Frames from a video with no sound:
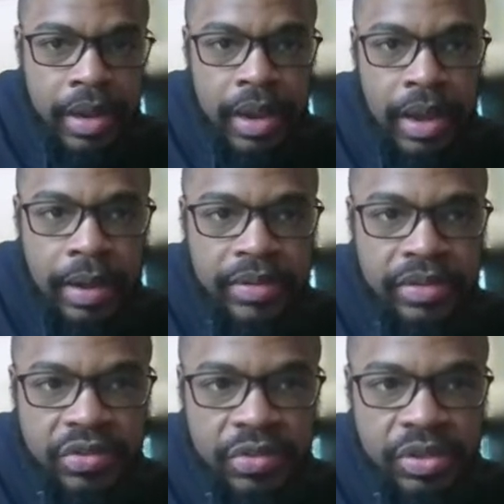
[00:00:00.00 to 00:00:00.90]
uh,
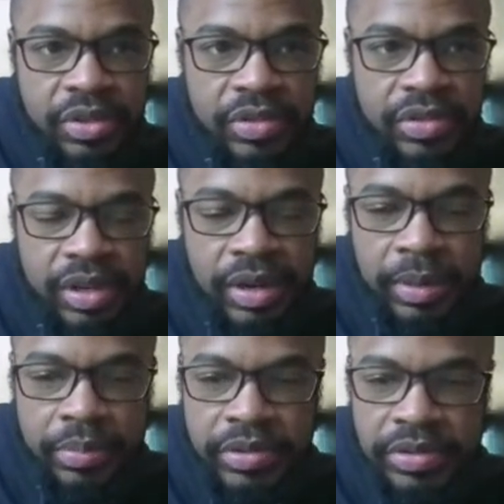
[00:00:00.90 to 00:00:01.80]
this this uh,
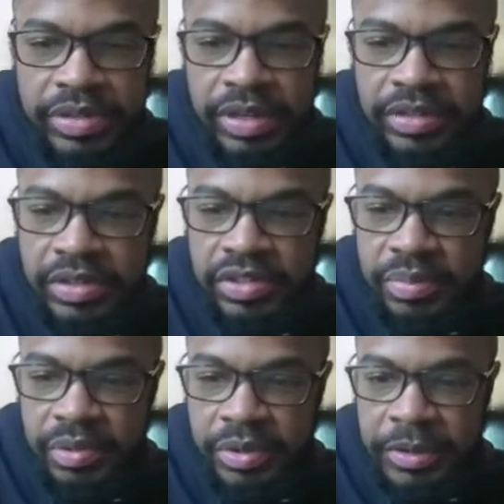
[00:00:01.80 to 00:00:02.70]
presentation this
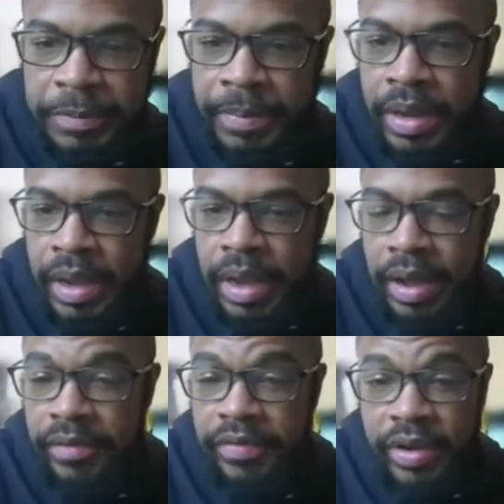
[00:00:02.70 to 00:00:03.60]
morning.
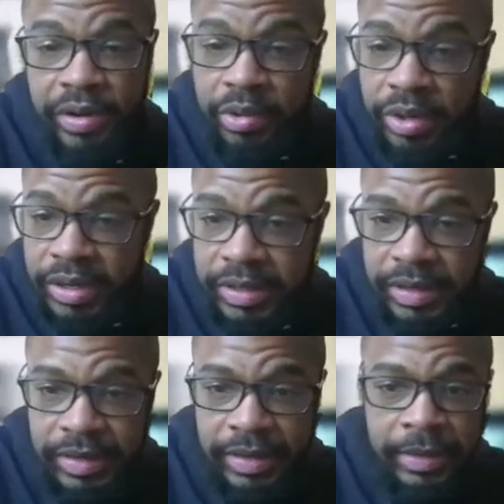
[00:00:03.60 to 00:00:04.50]
Uh, very quickly,
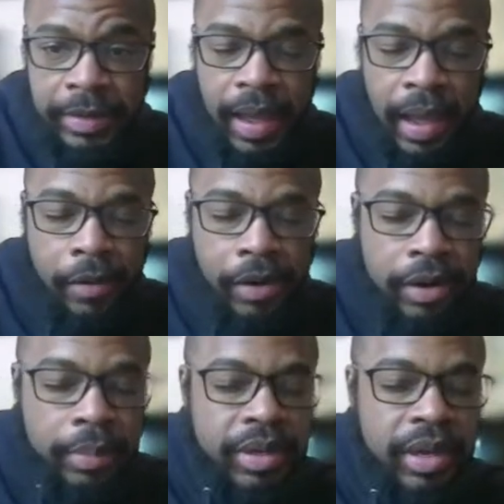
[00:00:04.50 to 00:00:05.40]
again, our
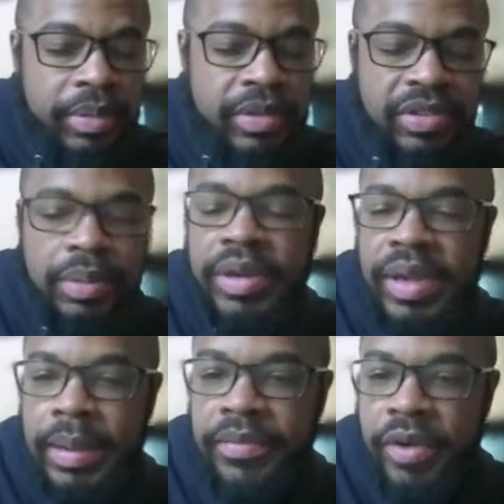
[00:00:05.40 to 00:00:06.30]
upcoming summer
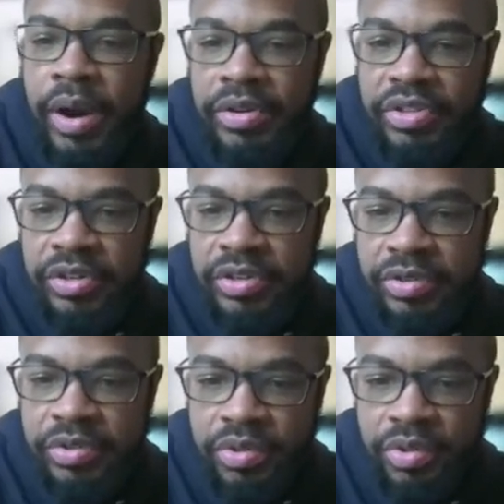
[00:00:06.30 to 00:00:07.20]
camp for our church
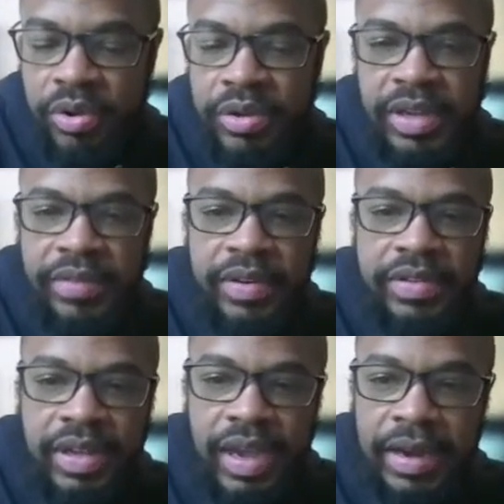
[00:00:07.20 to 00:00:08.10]
school, New Orleans Adventist
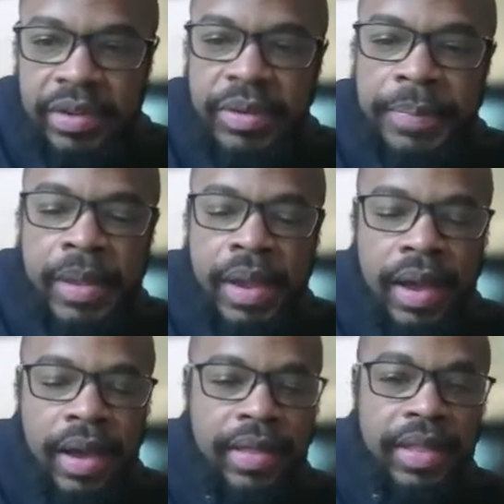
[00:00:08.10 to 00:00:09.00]
Academy,
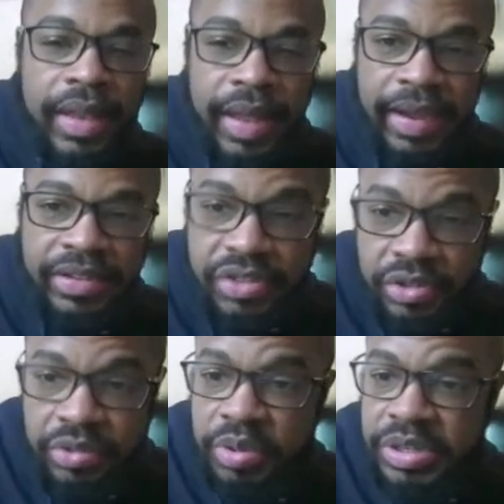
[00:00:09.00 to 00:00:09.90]
uh, the last
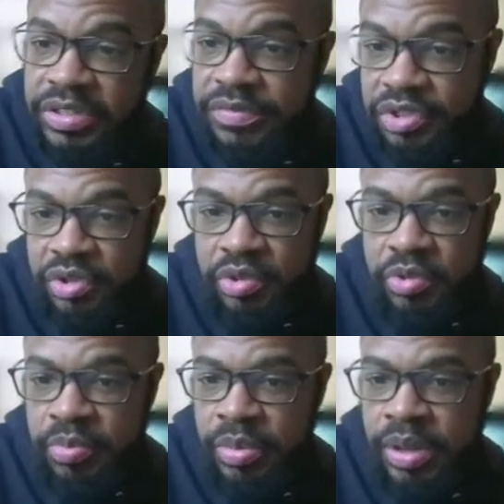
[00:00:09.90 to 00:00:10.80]
two weeks of
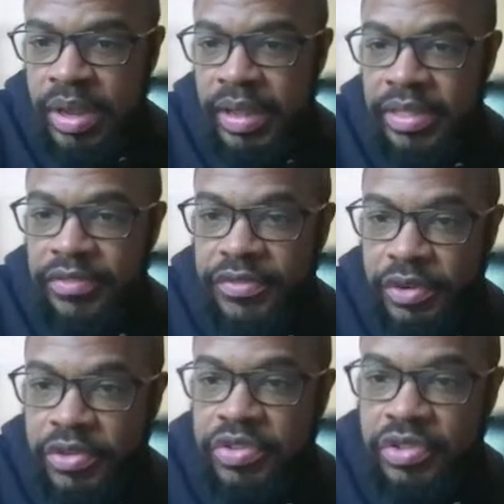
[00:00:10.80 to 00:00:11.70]
June and the
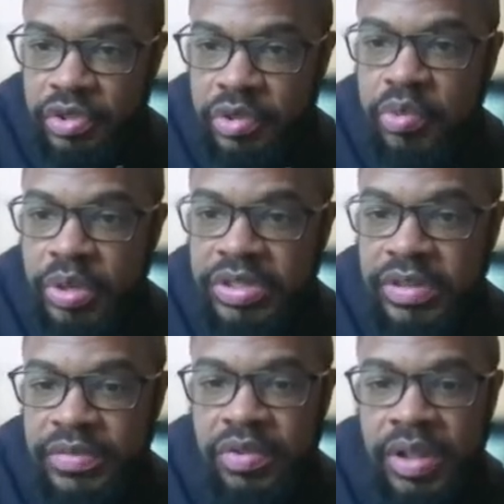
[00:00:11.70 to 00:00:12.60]
first two weeks of
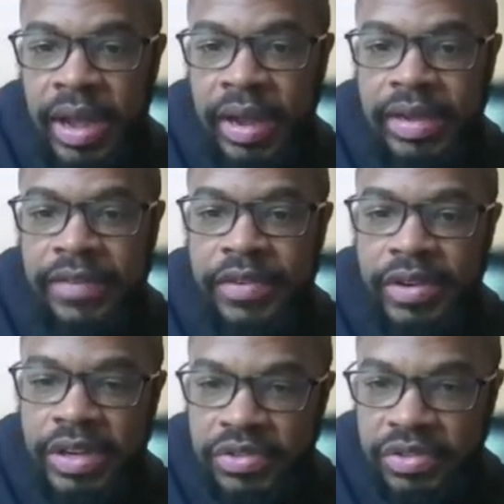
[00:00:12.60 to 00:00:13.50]
July. If you're
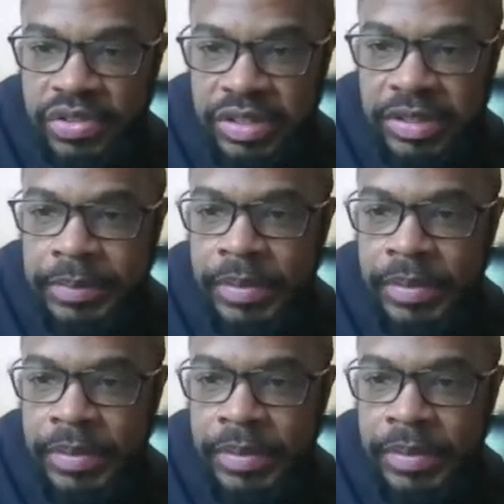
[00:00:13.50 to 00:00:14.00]
interested